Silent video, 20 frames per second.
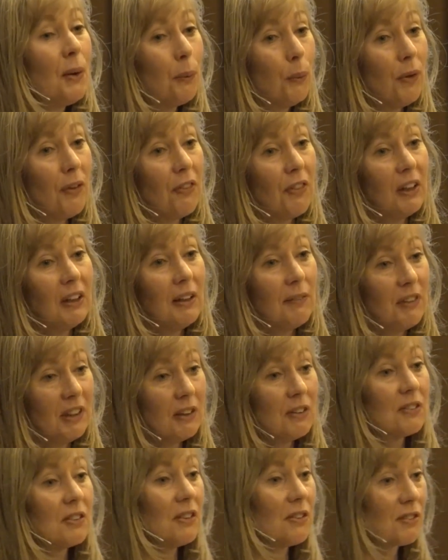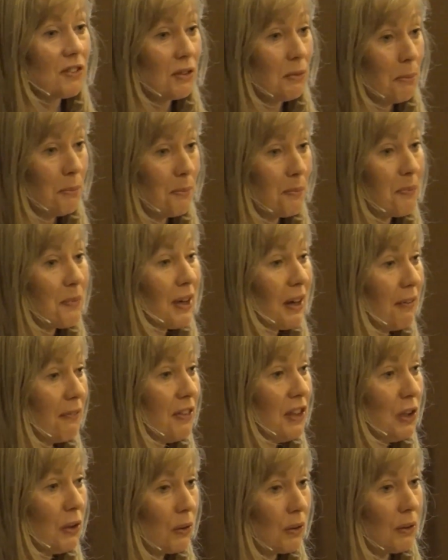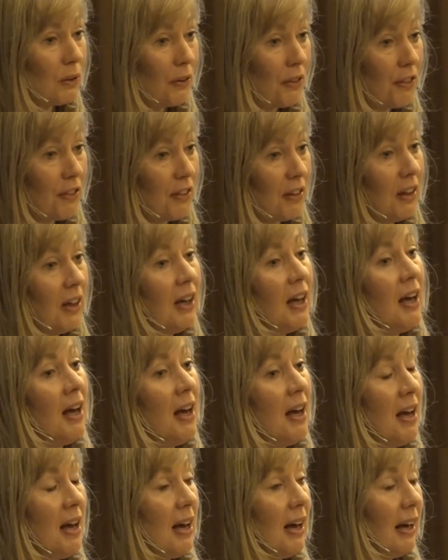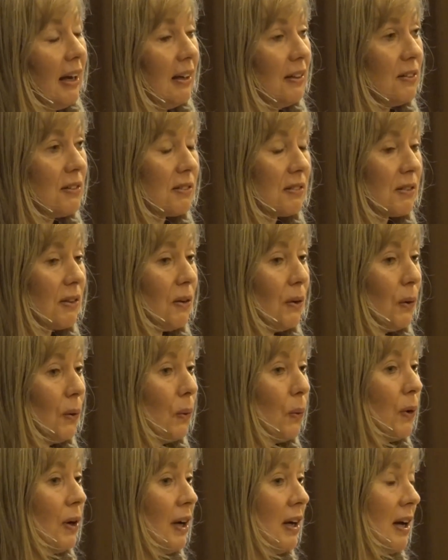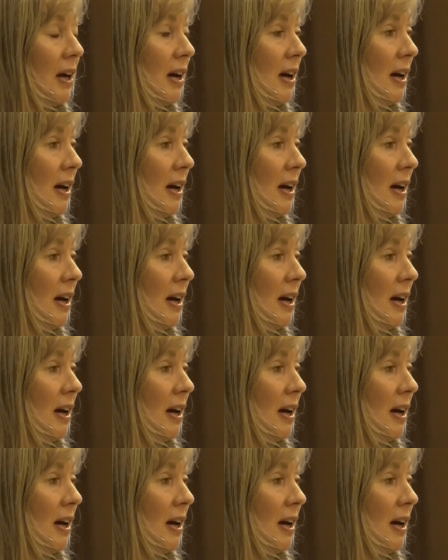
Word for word: with the living system of the earth. And so